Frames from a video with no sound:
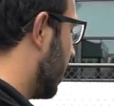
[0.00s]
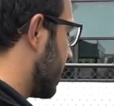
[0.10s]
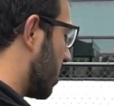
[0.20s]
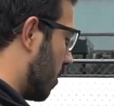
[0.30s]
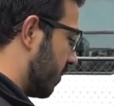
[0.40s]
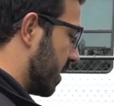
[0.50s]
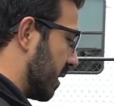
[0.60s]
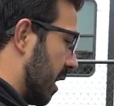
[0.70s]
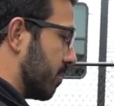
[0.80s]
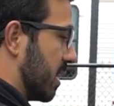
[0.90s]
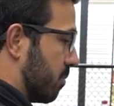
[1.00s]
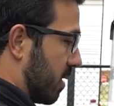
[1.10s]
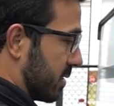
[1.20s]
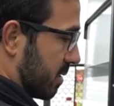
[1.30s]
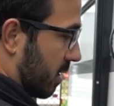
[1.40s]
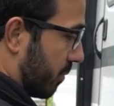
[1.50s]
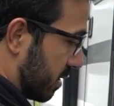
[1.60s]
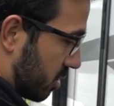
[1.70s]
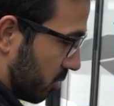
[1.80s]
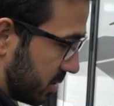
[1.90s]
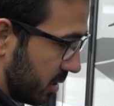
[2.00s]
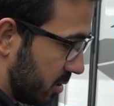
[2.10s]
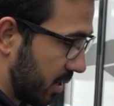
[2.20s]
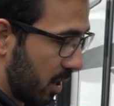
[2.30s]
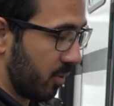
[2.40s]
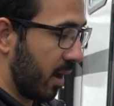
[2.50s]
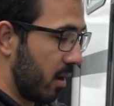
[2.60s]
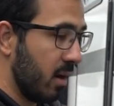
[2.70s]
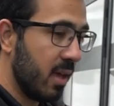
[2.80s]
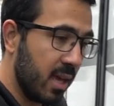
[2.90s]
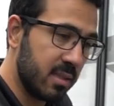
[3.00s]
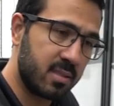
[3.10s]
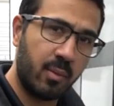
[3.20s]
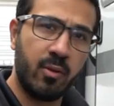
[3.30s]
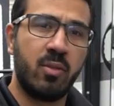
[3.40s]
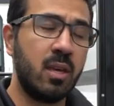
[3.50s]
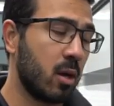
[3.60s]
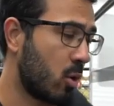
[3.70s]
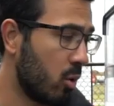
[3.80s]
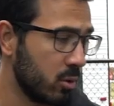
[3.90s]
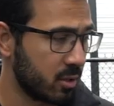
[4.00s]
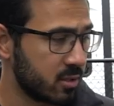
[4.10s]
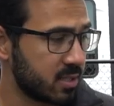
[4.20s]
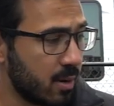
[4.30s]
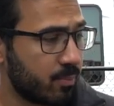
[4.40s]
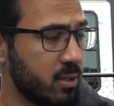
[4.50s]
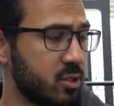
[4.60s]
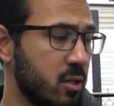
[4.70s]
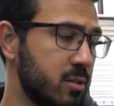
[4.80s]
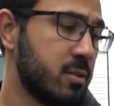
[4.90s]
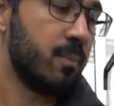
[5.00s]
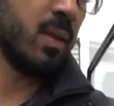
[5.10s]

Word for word: Plus, hopefully, it'll help keep things a little bit toastier down there in some of the colder temperatures.